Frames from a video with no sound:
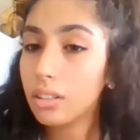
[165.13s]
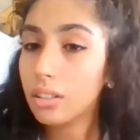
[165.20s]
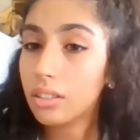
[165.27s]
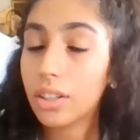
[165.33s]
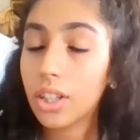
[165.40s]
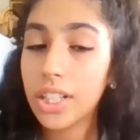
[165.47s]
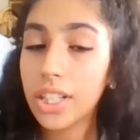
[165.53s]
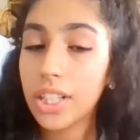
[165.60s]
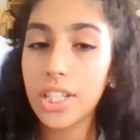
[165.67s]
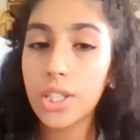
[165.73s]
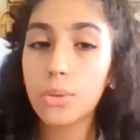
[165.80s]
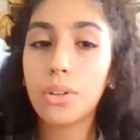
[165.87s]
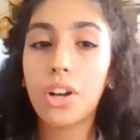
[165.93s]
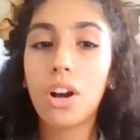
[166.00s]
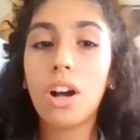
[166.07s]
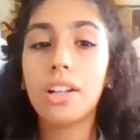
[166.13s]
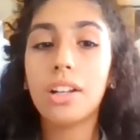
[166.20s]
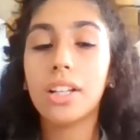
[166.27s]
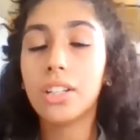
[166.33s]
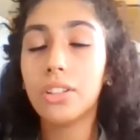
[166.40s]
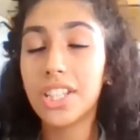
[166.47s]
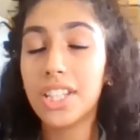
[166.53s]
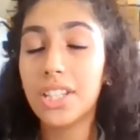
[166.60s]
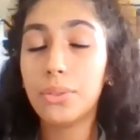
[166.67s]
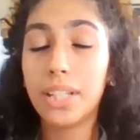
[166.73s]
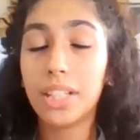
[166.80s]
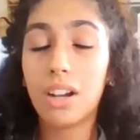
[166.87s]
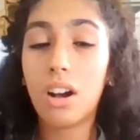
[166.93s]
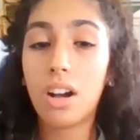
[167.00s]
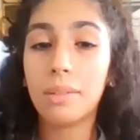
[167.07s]
continuing
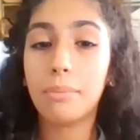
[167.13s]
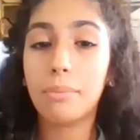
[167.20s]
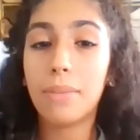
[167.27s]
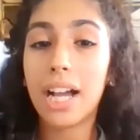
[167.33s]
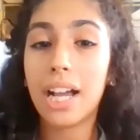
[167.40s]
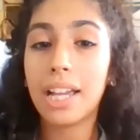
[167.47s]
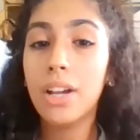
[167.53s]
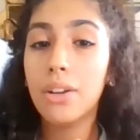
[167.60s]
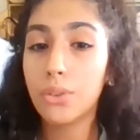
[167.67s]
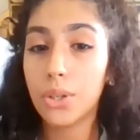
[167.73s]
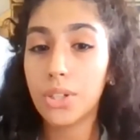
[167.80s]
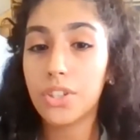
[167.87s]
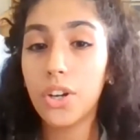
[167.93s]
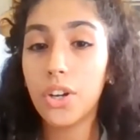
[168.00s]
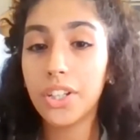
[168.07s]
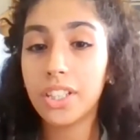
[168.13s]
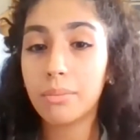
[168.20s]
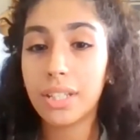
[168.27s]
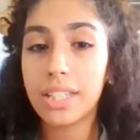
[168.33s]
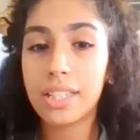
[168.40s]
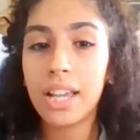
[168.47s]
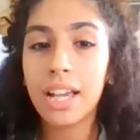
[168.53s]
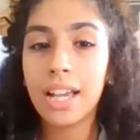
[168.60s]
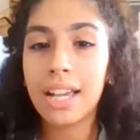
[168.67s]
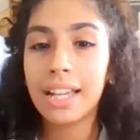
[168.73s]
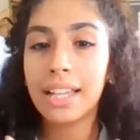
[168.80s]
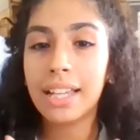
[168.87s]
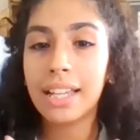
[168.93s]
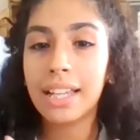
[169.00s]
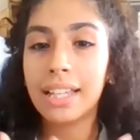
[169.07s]
on my first argument,
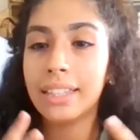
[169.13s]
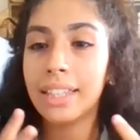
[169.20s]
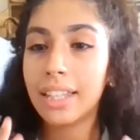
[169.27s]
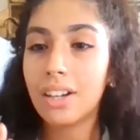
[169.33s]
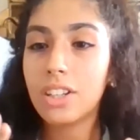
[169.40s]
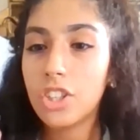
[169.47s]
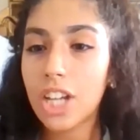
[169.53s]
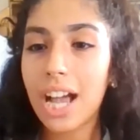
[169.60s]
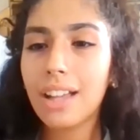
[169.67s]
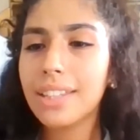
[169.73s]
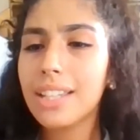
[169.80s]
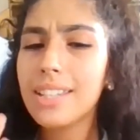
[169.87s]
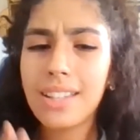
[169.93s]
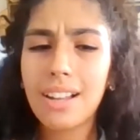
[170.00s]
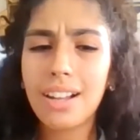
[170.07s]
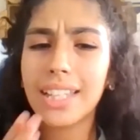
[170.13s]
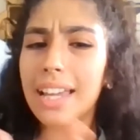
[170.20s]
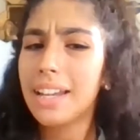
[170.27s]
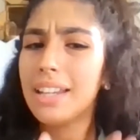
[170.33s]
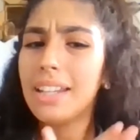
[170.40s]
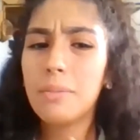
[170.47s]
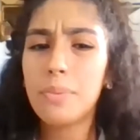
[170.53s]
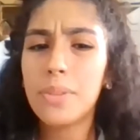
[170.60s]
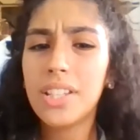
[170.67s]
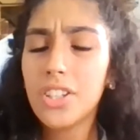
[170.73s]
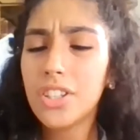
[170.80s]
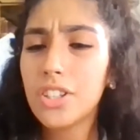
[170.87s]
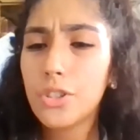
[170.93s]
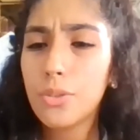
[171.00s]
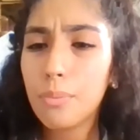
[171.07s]
the young child is not yet in a
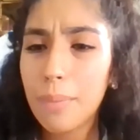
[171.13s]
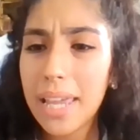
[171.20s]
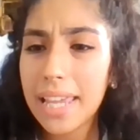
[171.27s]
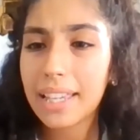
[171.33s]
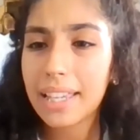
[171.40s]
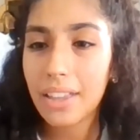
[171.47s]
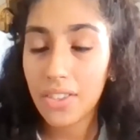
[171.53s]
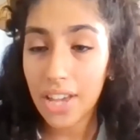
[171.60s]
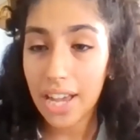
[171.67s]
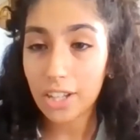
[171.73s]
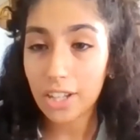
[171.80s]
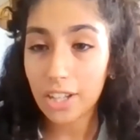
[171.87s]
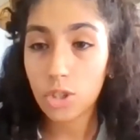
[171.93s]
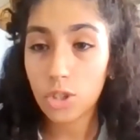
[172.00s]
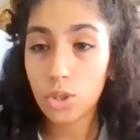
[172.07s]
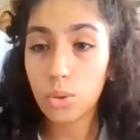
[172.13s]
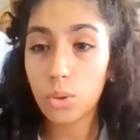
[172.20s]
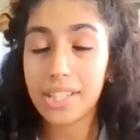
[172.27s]
position to make that choice.